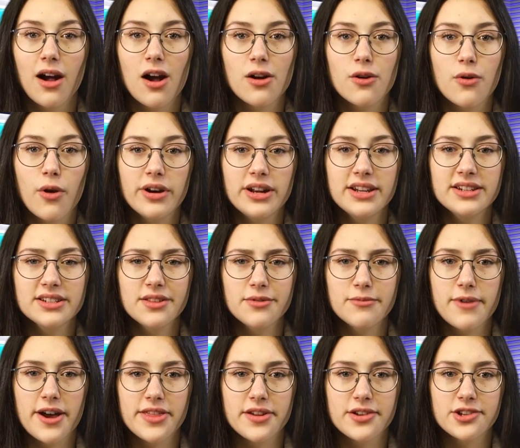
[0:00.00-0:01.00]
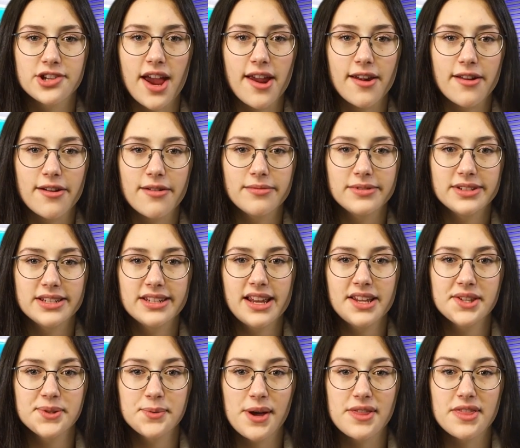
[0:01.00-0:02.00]
According to the Weather Channel,
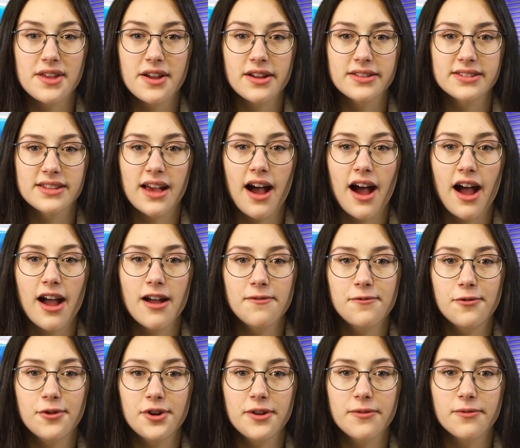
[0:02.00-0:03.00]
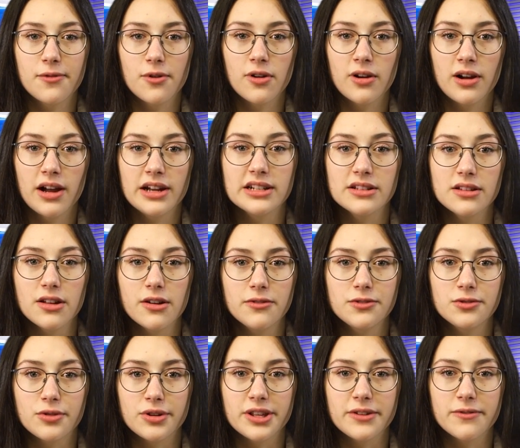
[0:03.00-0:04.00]
today's weather is a high of 44 and a low of
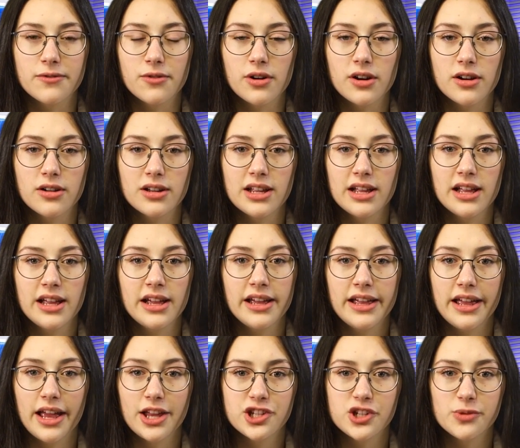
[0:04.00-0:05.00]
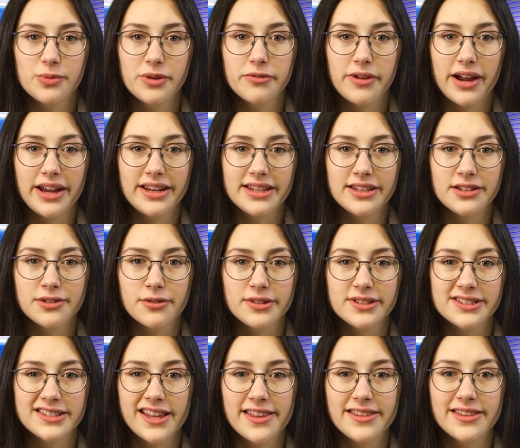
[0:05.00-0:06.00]
24. It should be raining
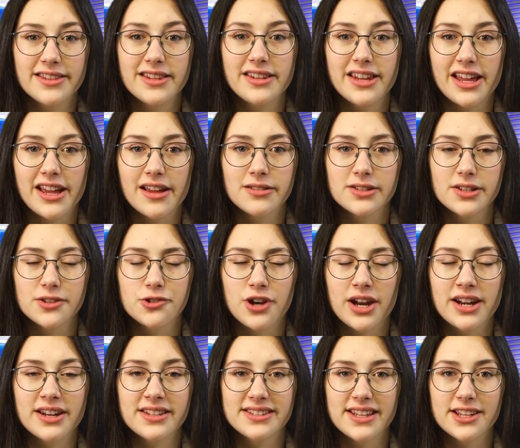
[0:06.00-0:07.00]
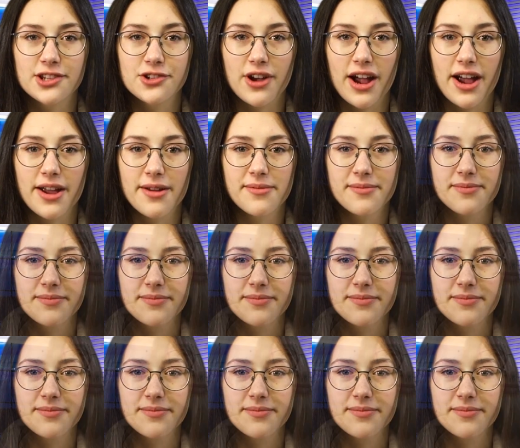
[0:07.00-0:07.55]
towards the end of the day, so try to stay dry.